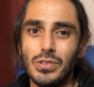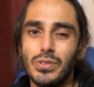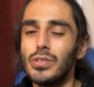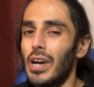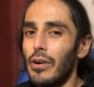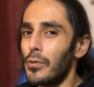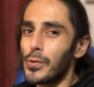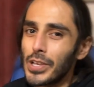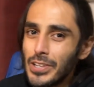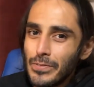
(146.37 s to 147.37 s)
So how are we
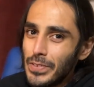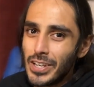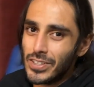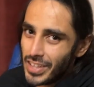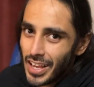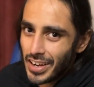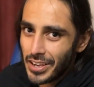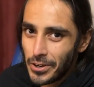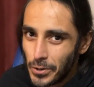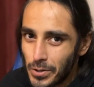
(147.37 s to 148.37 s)
going to figure that
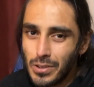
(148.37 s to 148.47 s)
out